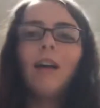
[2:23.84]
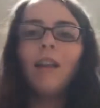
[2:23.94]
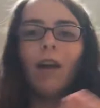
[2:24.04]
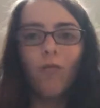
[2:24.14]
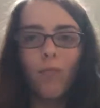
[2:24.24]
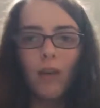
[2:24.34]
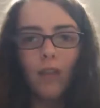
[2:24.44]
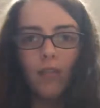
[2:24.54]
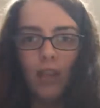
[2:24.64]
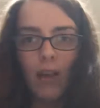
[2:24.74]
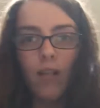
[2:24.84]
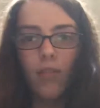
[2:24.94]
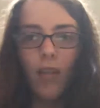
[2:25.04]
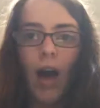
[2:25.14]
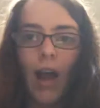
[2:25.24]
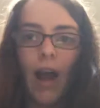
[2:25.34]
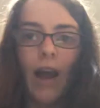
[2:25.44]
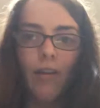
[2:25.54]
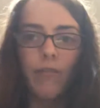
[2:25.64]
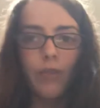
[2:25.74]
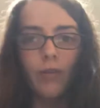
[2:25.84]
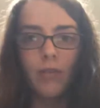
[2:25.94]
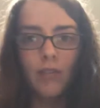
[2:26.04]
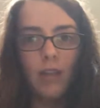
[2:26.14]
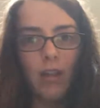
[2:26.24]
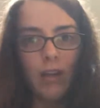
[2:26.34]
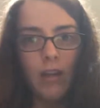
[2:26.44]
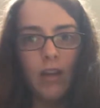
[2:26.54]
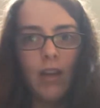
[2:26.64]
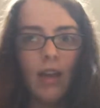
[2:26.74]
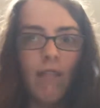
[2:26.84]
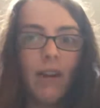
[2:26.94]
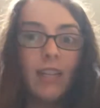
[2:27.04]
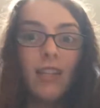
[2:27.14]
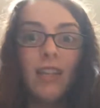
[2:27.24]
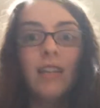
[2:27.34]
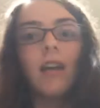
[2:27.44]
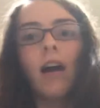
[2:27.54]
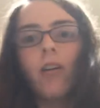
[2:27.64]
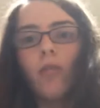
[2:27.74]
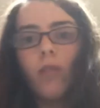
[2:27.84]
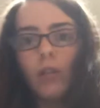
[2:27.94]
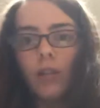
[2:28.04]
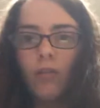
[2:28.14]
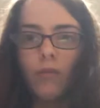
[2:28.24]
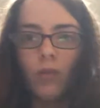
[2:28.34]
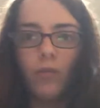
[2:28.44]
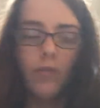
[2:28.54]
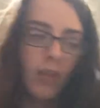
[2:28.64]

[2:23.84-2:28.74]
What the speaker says: that would be a lot higher frequency than if I did the entire whole interval.